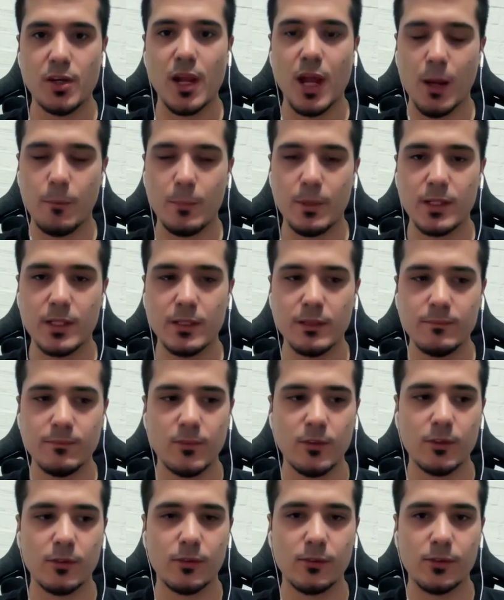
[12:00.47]
company,
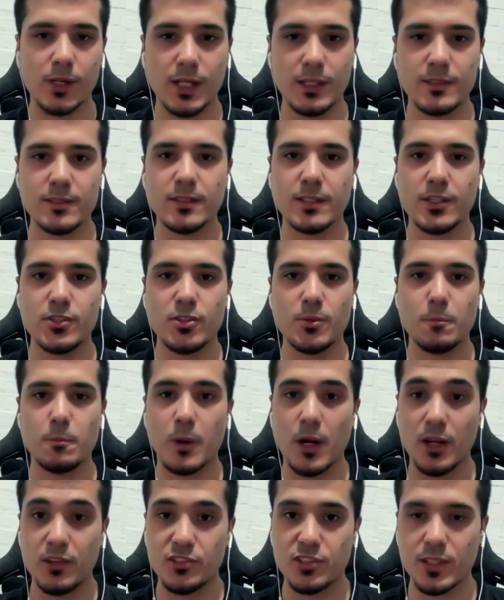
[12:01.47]
right? In your
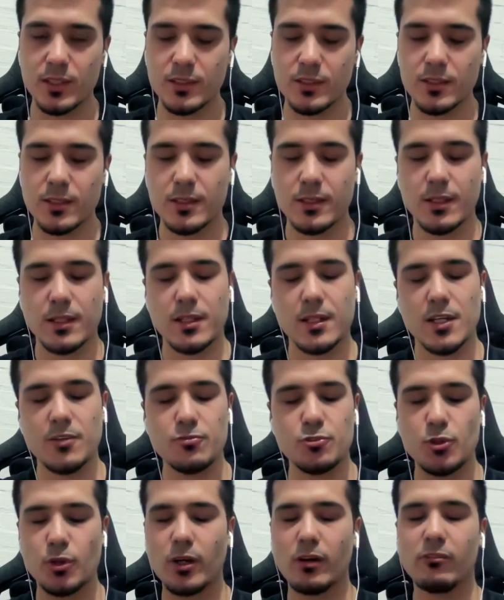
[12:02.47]
project, if
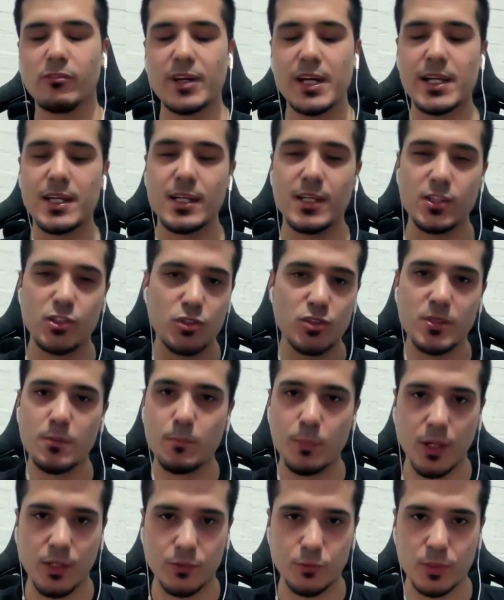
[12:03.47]
you're already using
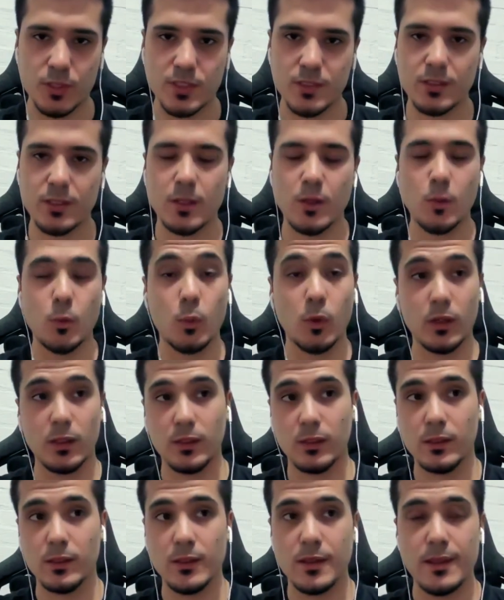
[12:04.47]
Postgres,
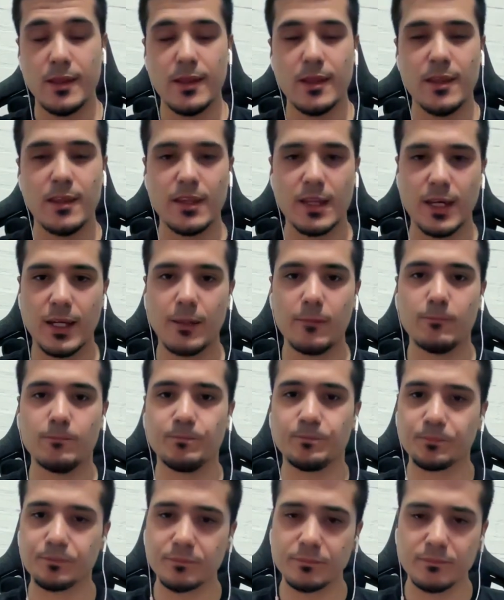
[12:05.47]
well, then
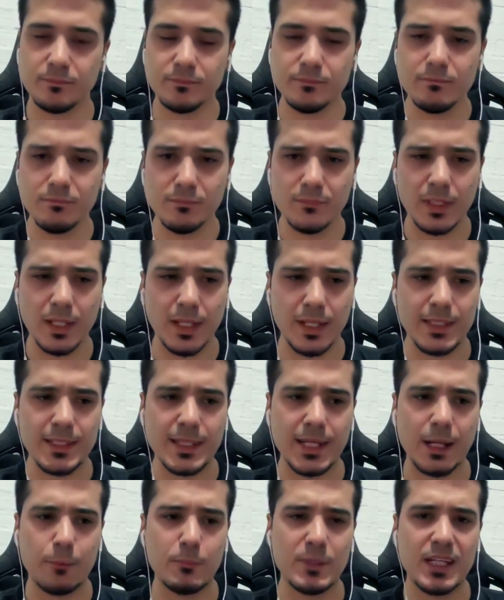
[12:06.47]
it
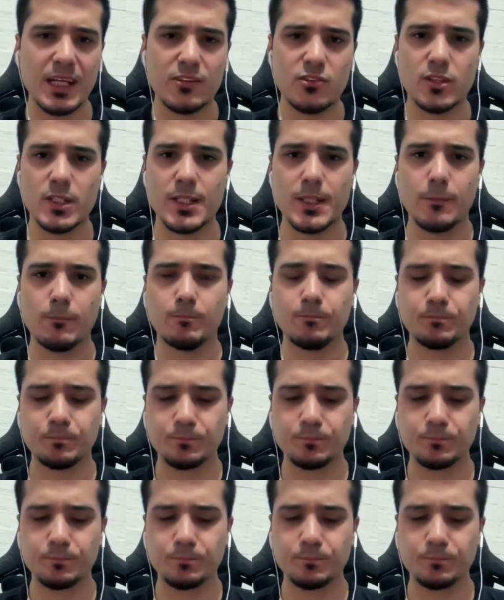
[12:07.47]
can be actually